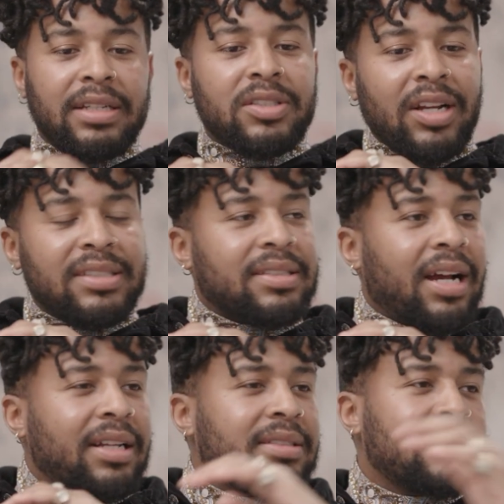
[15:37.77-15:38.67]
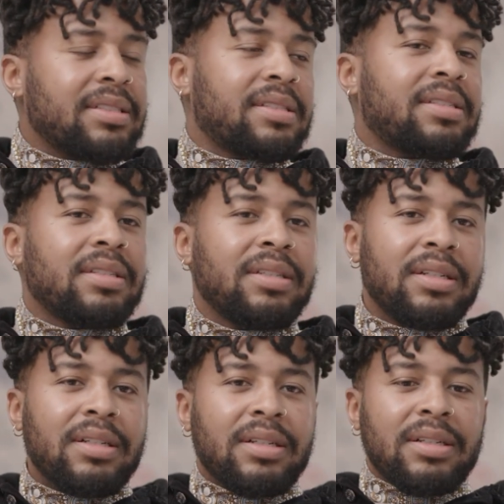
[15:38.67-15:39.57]
I decided to just
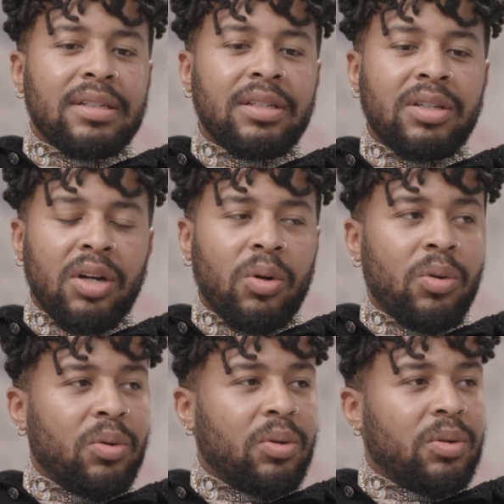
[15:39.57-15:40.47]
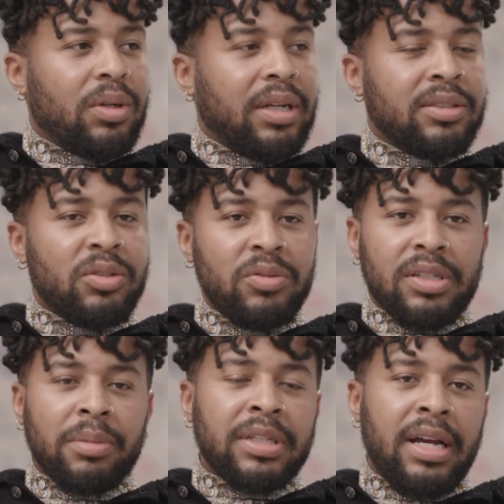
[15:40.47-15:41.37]
go and do
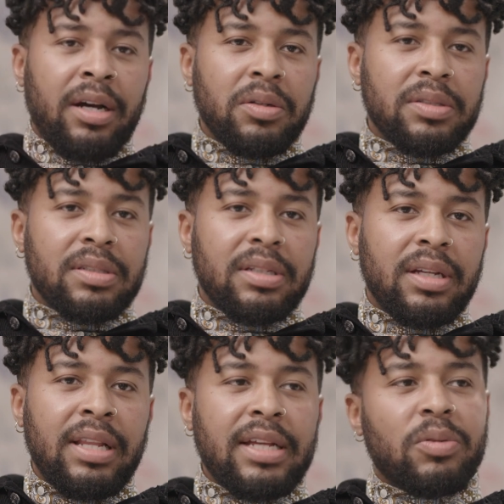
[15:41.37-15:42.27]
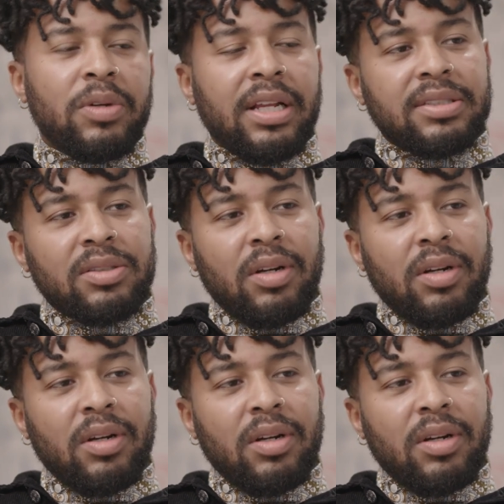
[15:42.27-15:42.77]
something else. And that's when I